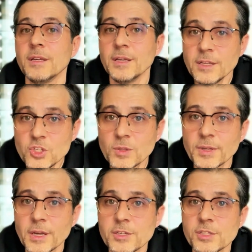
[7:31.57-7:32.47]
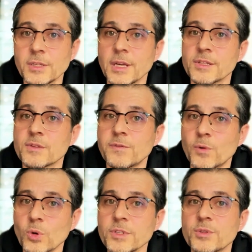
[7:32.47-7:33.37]
Each location gets
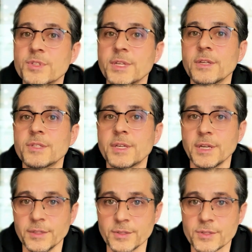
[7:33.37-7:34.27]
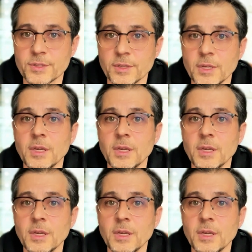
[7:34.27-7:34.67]
4 to 6 kilns,